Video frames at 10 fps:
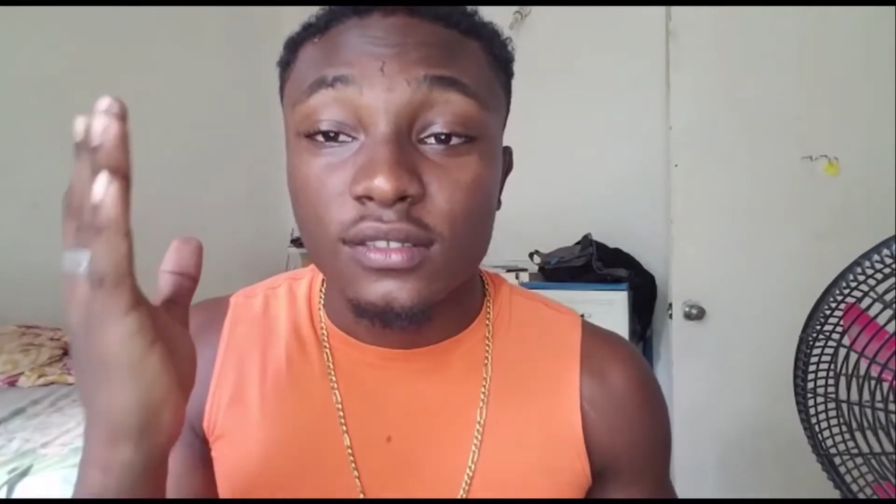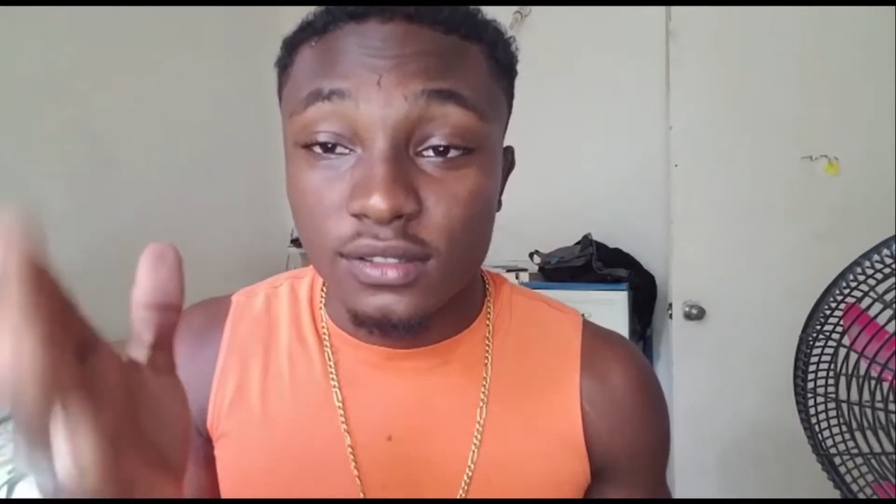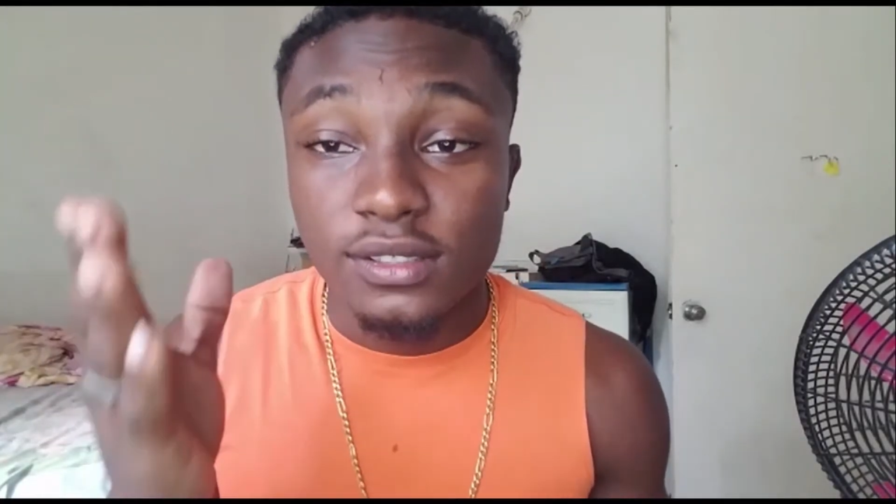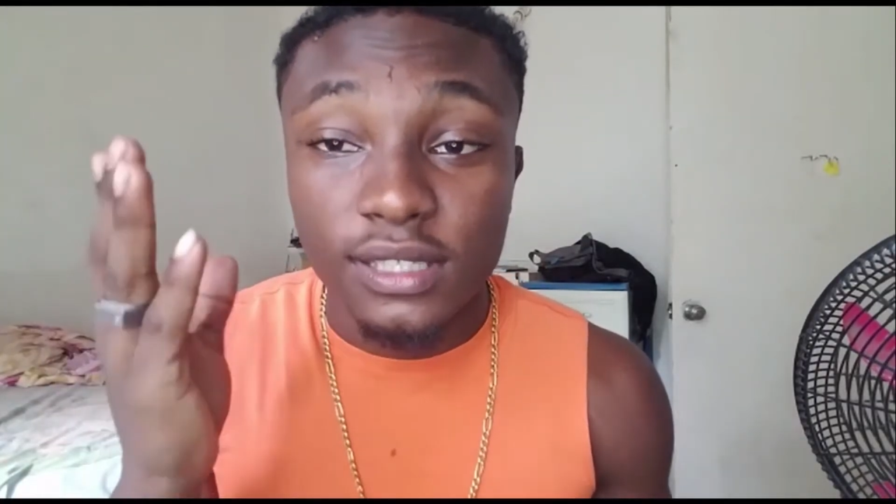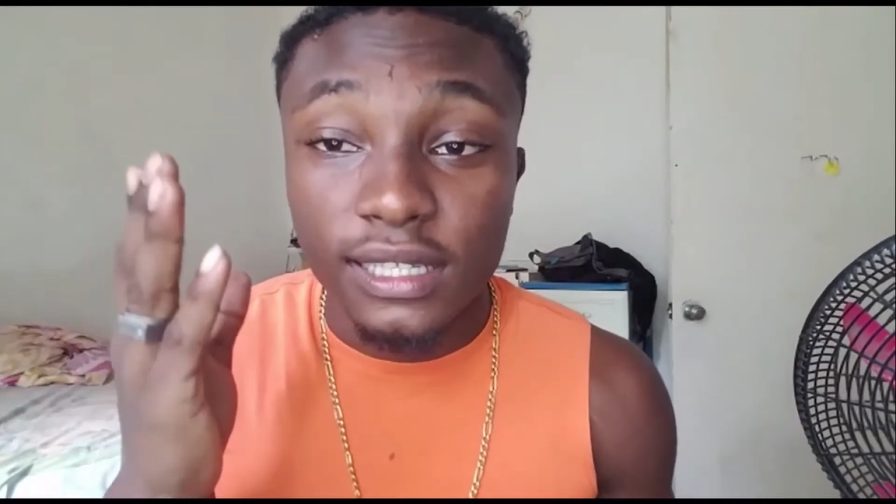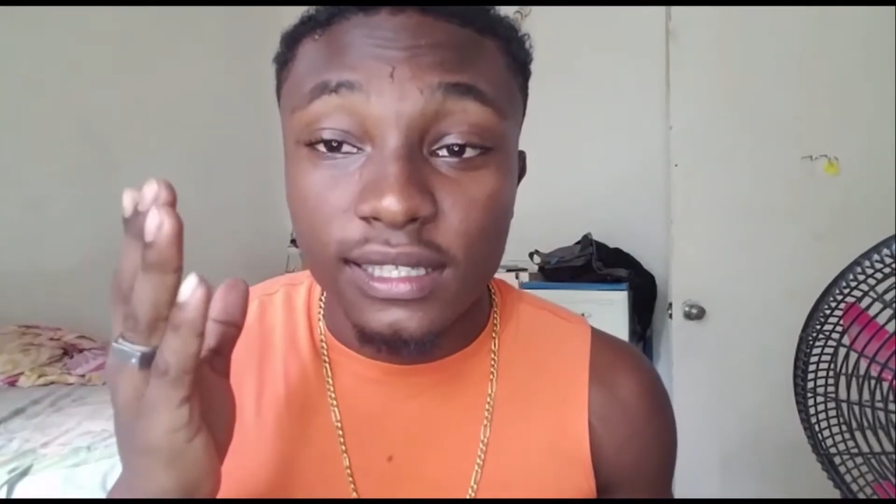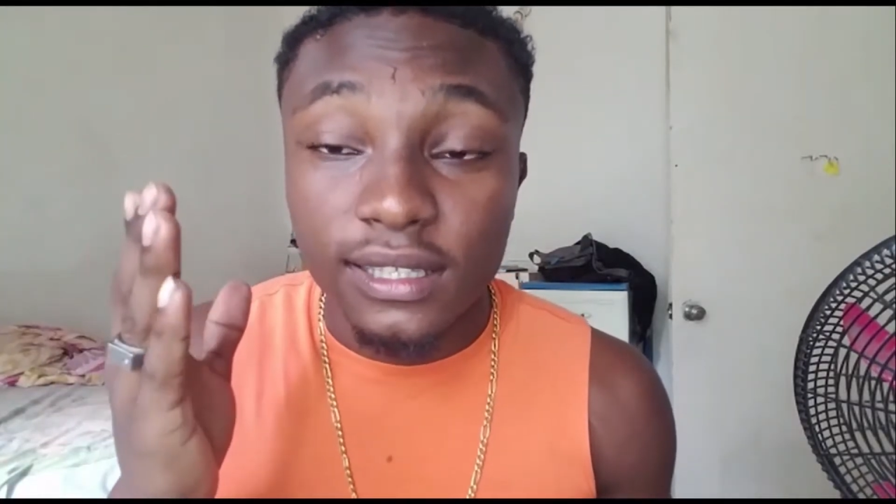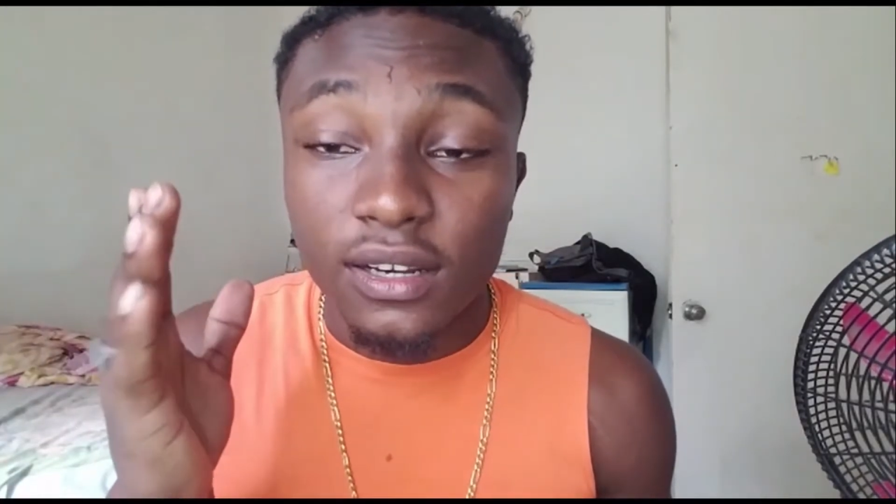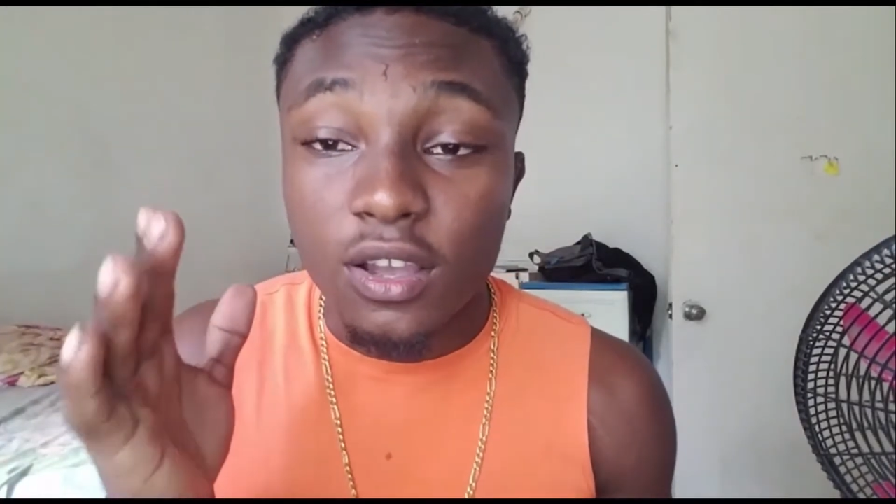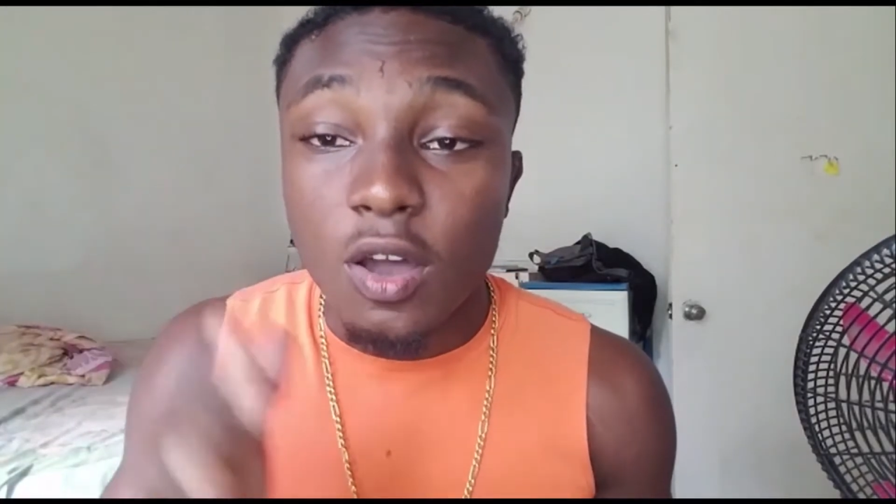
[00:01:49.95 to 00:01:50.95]
state it in
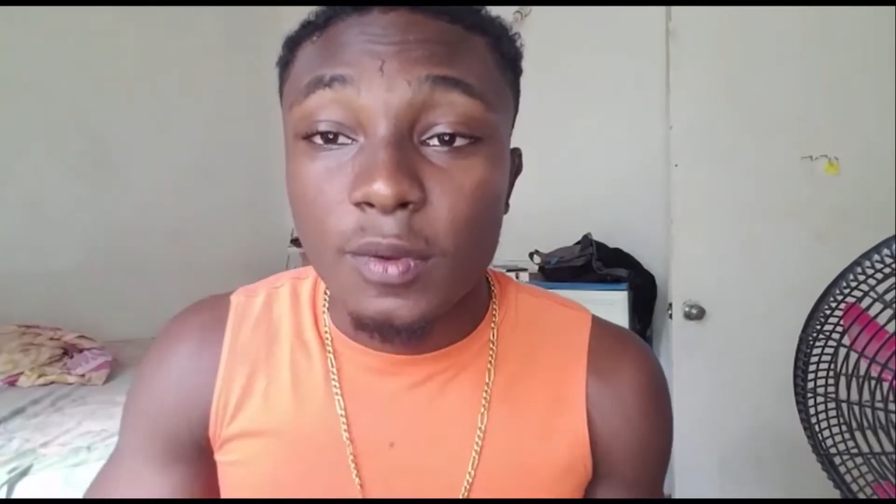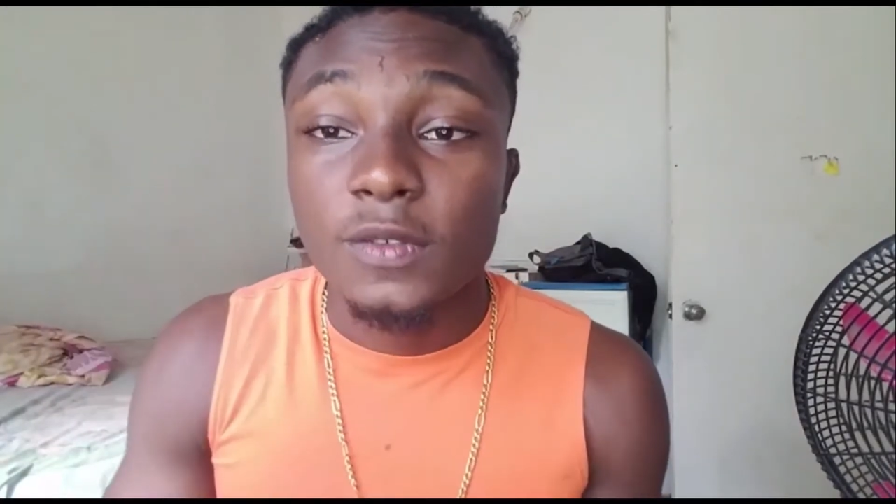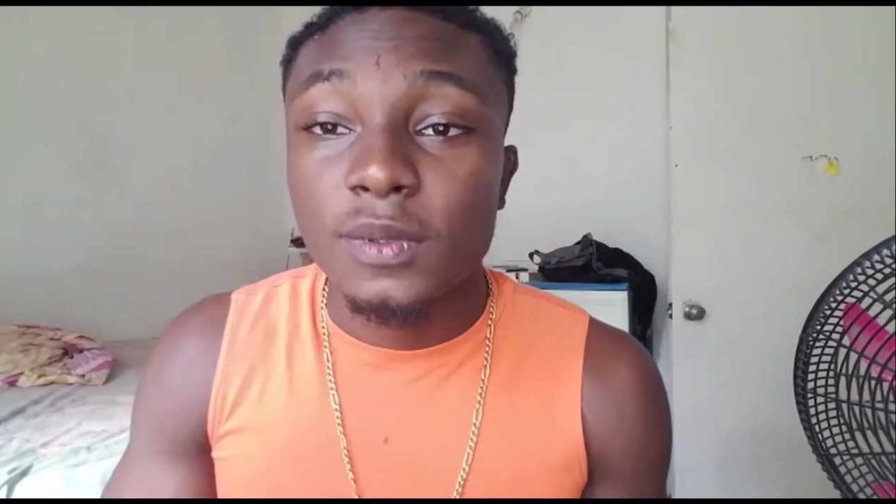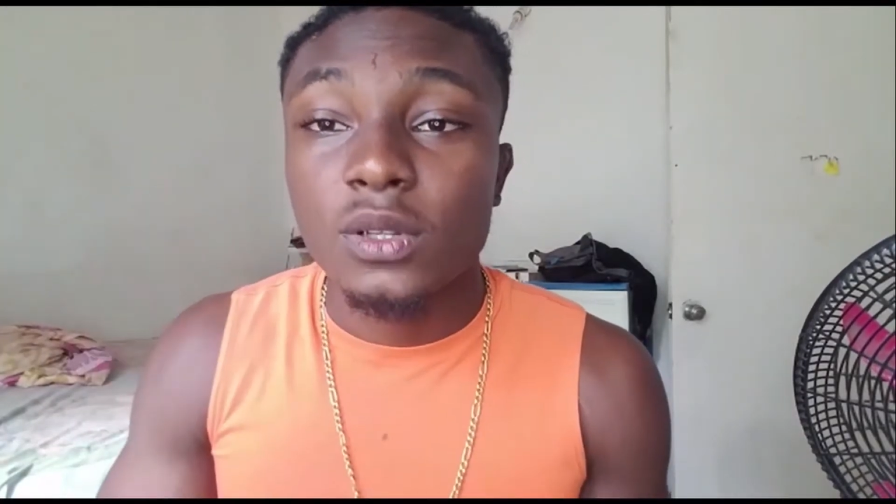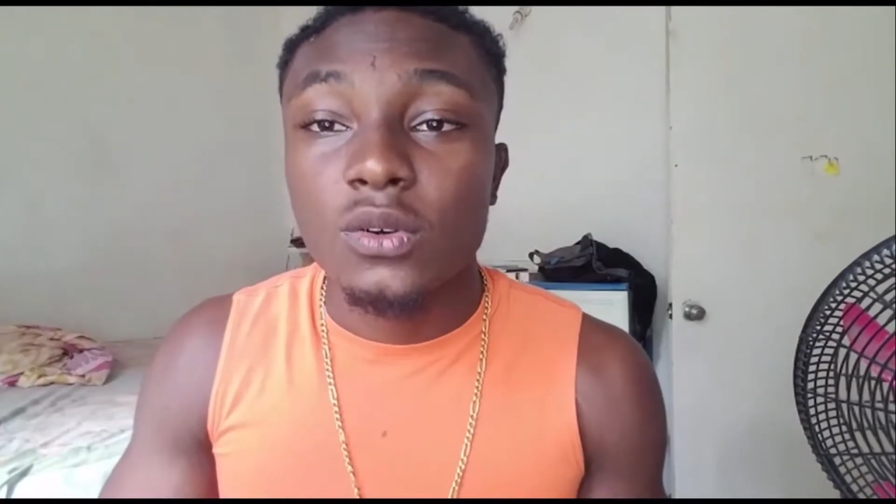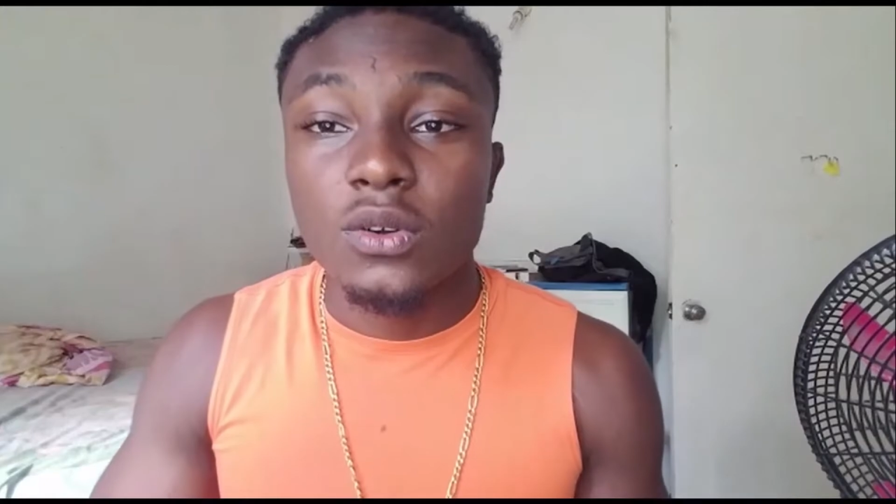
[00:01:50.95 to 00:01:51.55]
the comments below.